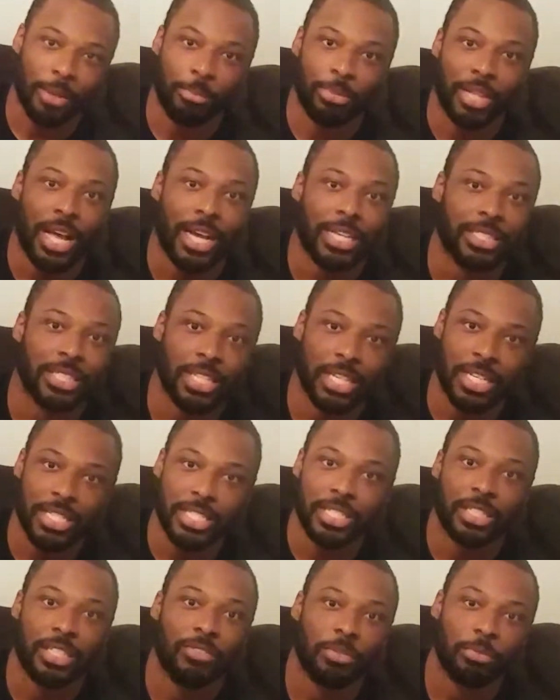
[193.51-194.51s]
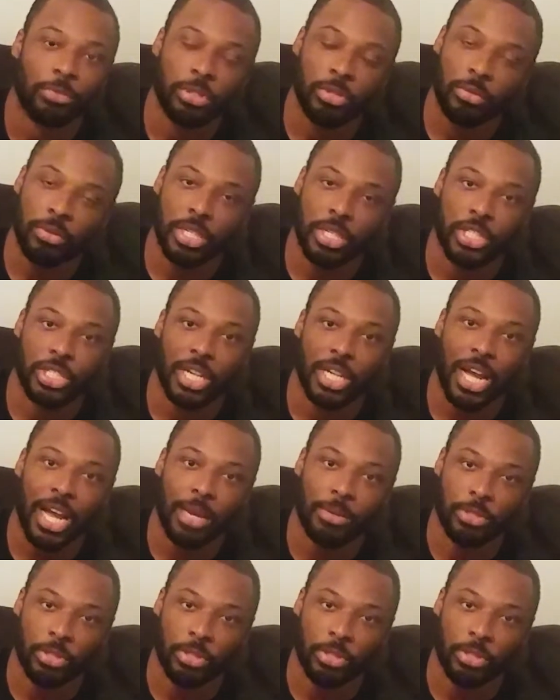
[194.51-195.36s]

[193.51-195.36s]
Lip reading: blocks the insulin from doing its job,